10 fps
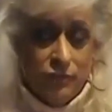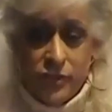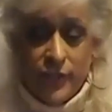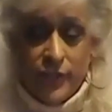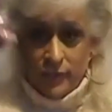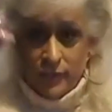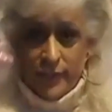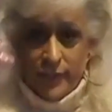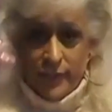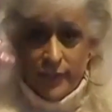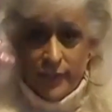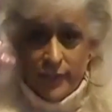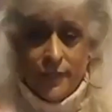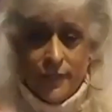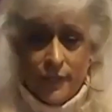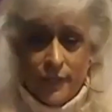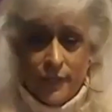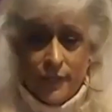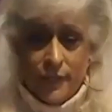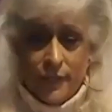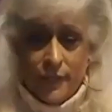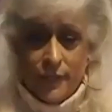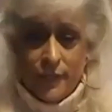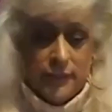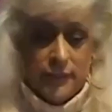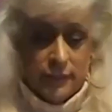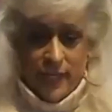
If you click on uh, my